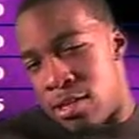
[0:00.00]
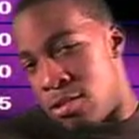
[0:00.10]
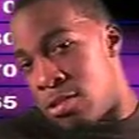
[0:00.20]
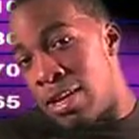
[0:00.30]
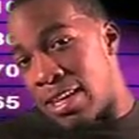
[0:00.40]

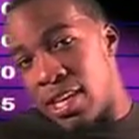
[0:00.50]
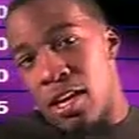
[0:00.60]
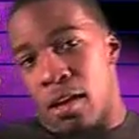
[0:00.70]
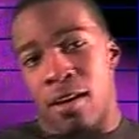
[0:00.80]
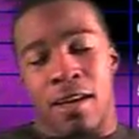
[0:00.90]
you gotta
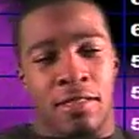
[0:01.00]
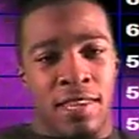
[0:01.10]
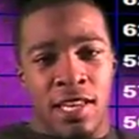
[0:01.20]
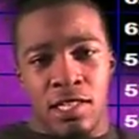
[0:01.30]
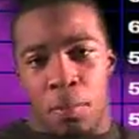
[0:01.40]
think,
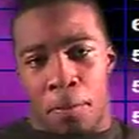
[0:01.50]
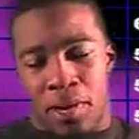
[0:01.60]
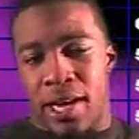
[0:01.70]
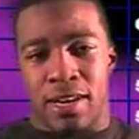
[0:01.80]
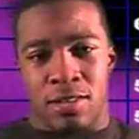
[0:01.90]
these
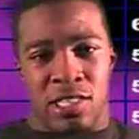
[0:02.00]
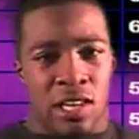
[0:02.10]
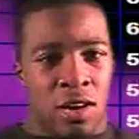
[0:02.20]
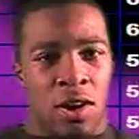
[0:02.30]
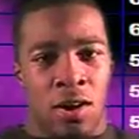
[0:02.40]
players
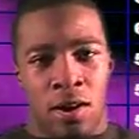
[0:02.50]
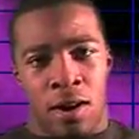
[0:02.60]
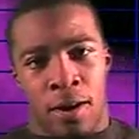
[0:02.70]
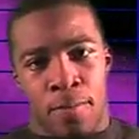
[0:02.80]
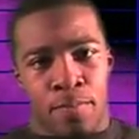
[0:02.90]

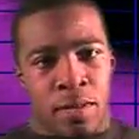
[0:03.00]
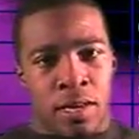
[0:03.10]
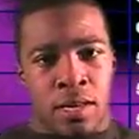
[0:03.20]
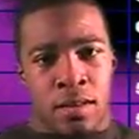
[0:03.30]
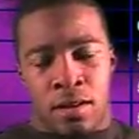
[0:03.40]
are,
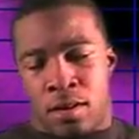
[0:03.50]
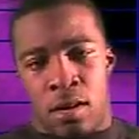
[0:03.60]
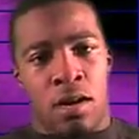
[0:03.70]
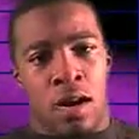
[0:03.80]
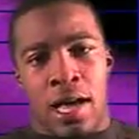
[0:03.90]

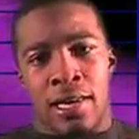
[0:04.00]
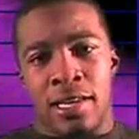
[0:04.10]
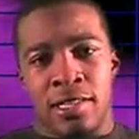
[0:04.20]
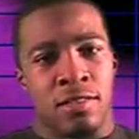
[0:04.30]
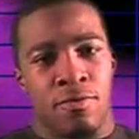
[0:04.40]
at
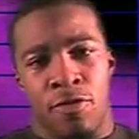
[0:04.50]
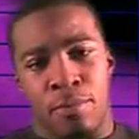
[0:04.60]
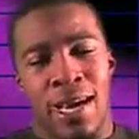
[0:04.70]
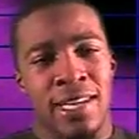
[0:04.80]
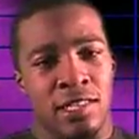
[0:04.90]
least from
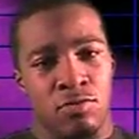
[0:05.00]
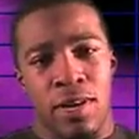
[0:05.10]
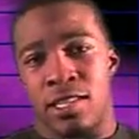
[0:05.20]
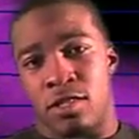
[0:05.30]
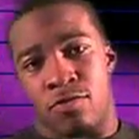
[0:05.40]
the ages
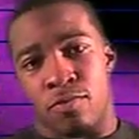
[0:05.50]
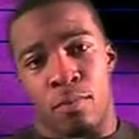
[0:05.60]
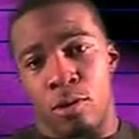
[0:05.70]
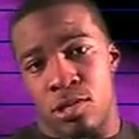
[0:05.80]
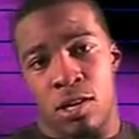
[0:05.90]
ranges,
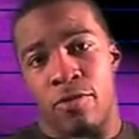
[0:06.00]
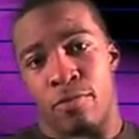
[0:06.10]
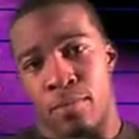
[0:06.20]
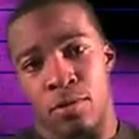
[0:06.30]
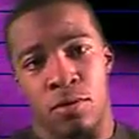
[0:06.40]
most of
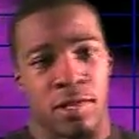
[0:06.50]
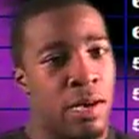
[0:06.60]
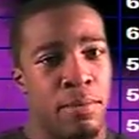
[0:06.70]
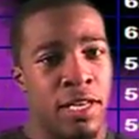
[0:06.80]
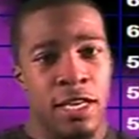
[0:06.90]
them, you know,
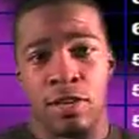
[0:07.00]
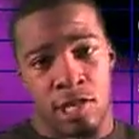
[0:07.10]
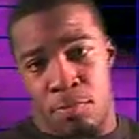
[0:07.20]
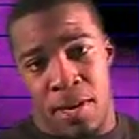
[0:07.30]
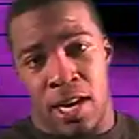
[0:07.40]
coming in, they're gonna
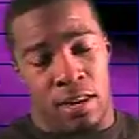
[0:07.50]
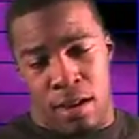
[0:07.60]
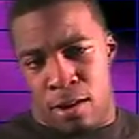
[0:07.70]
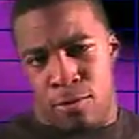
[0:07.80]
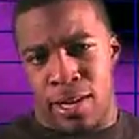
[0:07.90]
spend.
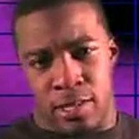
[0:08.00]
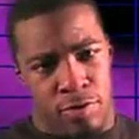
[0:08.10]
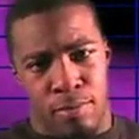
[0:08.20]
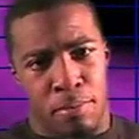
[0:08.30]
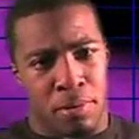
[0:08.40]
Ranging
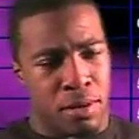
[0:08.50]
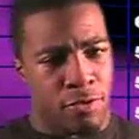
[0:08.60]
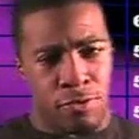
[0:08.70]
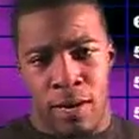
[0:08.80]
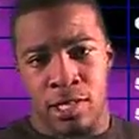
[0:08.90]
from
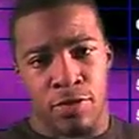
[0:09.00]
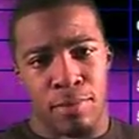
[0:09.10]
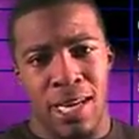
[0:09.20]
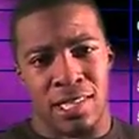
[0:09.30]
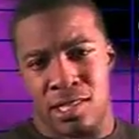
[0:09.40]

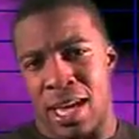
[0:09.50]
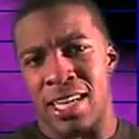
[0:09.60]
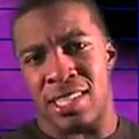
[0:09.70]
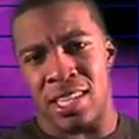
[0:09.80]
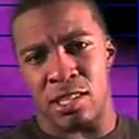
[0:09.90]
the ages
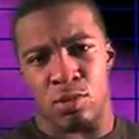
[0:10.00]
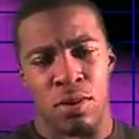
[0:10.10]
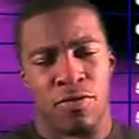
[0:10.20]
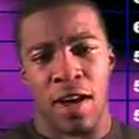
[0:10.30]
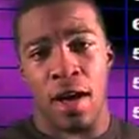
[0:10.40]
18 to
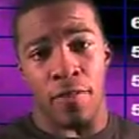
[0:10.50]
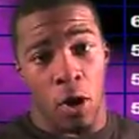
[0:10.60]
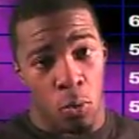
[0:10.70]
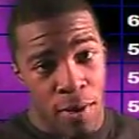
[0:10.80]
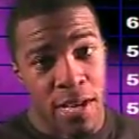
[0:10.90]
25.
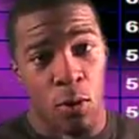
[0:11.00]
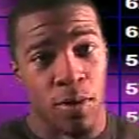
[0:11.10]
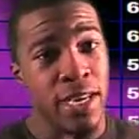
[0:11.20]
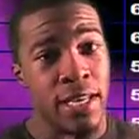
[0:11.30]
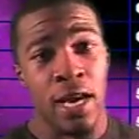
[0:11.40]
Oh, we
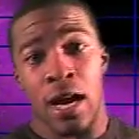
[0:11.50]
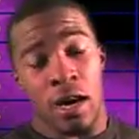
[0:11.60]
going in.